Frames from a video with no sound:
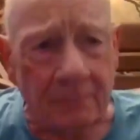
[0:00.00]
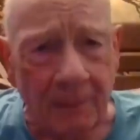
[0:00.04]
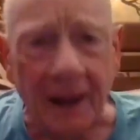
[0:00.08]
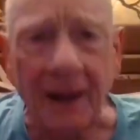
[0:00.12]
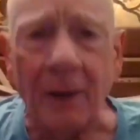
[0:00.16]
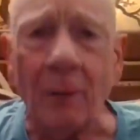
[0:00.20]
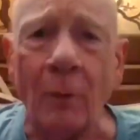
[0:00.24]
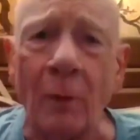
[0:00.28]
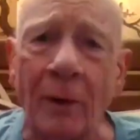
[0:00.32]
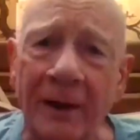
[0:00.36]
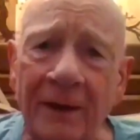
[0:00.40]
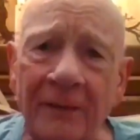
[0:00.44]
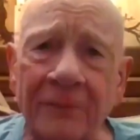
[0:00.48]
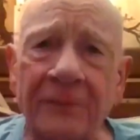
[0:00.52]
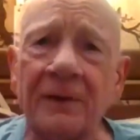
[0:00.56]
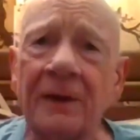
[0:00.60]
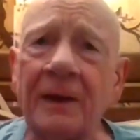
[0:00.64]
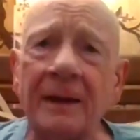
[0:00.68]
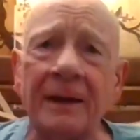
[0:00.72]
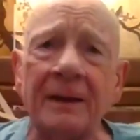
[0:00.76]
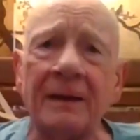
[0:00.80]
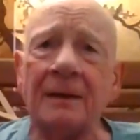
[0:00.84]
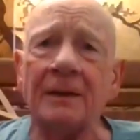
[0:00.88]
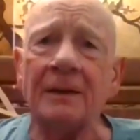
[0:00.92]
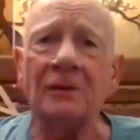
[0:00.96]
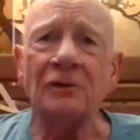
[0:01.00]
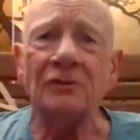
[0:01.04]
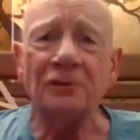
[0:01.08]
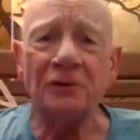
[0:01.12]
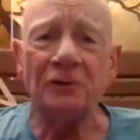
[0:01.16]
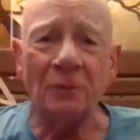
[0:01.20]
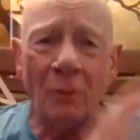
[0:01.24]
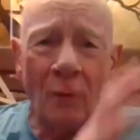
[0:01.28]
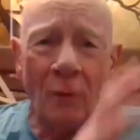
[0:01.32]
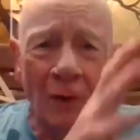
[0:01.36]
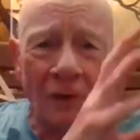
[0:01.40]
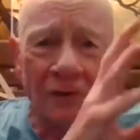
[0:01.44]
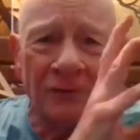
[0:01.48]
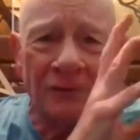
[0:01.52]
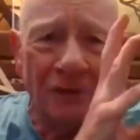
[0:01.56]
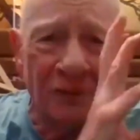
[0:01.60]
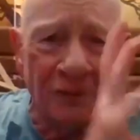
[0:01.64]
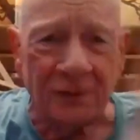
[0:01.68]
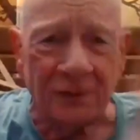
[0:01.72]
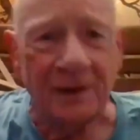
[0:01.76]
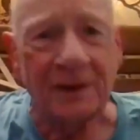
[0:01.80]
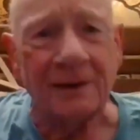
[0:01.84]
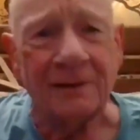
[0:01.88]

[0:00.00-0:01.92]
my way of thinking is you want to